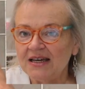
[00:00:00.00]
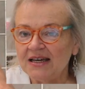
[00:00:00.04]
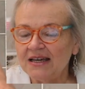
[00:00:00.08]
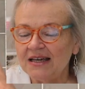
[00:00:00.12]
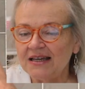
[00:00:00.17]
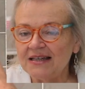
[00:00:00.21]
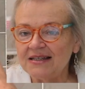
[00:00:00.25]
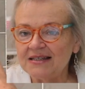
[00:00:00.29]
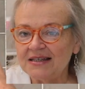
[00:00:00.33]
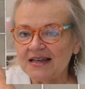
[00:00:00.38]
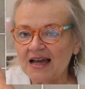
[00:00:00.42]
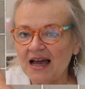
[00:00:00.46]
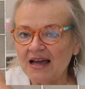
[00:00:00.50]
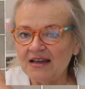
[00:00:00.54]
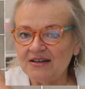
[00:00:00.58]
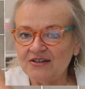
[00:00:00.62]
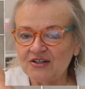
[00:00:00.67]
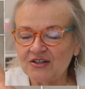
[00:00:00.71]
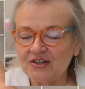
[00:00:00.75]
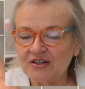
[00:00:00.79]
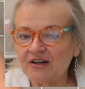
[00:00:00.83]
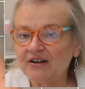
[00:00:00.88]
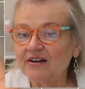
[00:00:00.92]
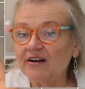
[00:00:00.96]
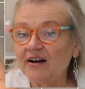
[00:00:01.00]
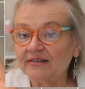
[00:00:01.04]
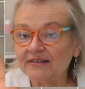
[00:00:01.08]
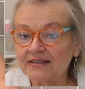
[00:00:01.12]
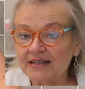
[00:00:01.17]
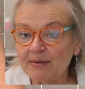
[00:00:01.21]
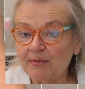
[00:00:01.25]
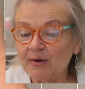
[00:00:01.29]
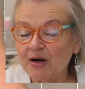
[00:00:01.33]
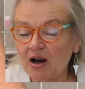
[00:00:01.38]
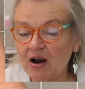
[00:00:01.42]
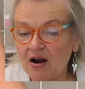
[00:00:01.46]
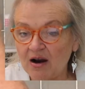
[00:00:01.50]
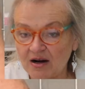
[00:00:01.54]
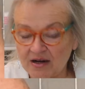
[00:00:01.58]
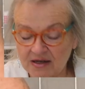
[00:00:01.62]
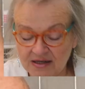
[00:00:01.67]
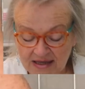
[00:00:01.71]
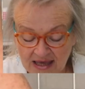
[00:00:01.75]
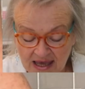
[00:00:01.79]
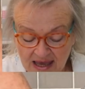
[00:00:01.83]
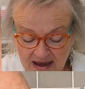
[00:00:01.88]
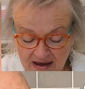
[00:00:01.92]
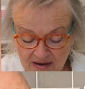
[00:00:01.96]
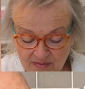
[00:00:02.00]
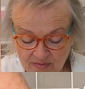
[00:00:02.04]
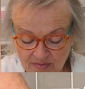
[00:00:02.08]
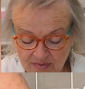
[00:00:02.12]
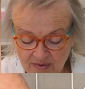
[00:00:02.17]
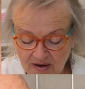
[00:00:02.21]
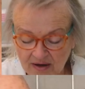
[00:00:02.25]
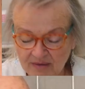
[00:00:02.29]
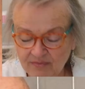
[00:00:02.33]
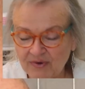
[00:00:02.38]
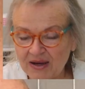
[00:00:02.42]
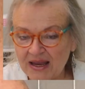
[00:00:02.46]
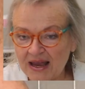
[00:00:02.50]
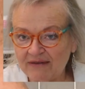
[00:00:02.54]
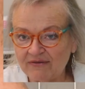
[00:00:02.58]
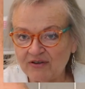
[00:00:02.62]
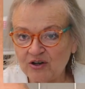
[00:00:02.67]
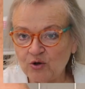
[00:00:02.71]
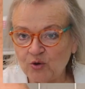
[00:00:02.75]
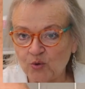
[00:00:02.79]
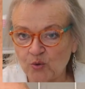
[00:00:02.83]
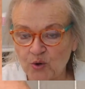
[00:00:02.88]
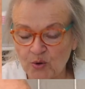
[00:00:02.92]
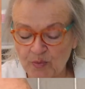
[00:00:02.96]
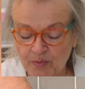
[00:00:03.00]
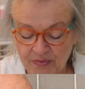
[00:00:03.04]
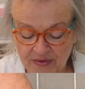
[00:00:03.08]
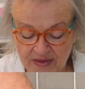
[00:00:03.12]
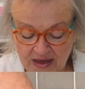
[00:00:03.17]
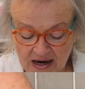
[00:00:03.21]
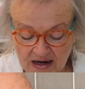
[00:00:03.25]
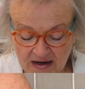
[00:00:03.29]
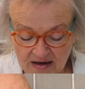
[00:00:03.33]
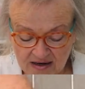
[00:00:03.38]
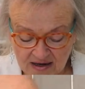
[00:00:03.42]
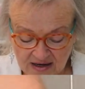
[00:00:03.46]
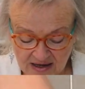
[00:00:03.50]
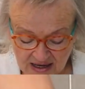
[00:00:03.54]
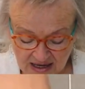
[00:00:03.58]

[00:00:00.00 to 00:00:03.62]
It's under Summer Card Camp, or we have a group there,